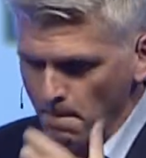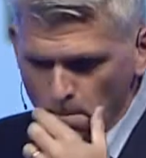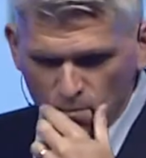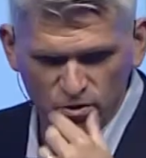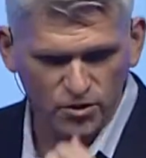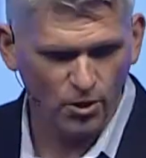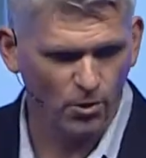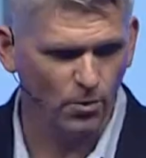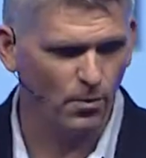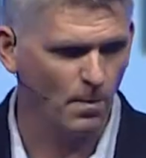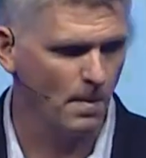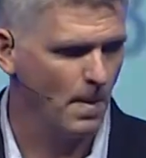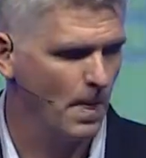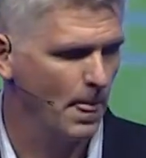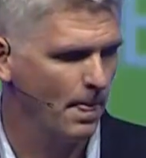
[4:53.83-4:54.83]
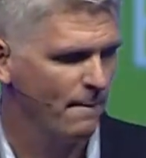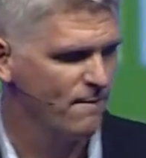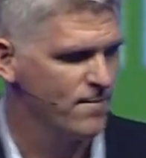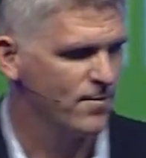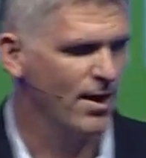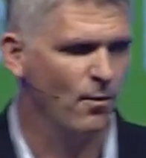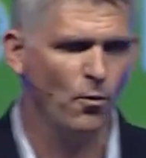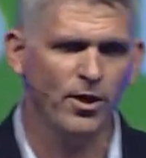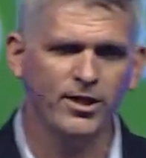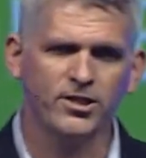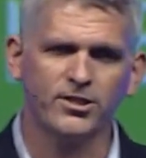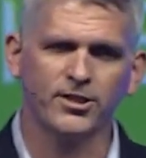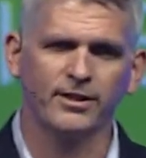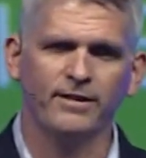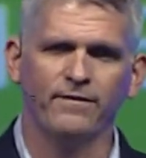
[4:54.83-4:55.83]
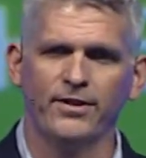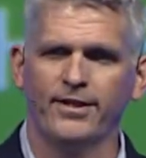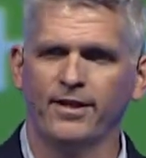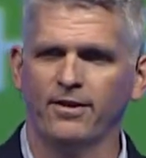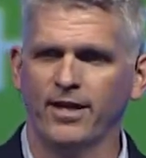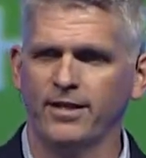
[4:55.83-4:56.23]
So not wanting just to leave it there,